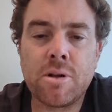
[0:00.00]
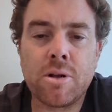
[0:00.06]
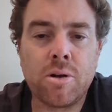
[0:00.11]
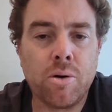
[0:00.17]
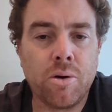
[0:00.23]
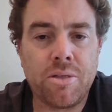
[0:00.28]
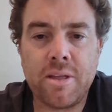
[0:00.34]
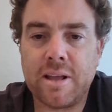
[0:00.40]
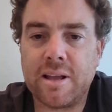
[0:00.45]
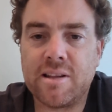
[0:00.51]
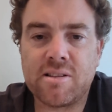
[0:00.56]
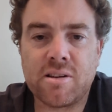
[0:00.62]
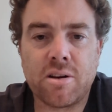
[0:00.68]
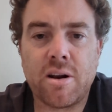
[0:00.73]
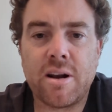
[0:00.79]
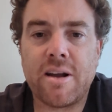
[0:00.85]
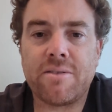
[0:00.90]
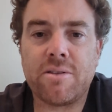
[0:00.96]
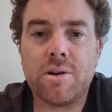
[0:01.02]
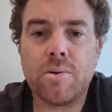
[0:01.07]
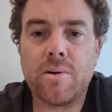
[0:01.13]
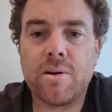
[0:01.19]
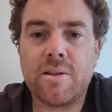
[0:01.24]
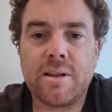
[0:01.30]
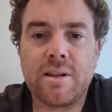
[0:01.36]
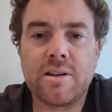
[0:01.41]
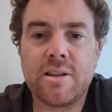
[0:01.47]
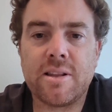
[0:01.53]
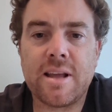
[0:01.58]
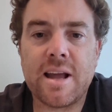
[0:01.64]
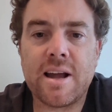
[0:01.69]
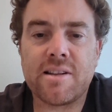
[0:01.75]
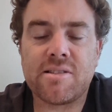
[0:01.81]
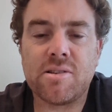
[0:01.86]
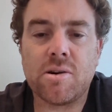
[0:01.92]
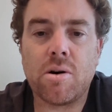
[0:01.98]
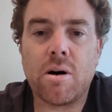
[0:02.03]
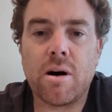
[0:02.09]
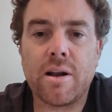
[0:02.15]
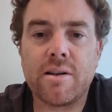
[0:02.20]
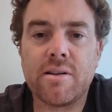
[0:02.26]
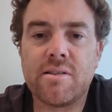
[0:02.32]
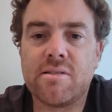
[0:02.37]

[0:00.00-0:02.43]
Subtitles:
Good thing is I don't have to do anything to the outside,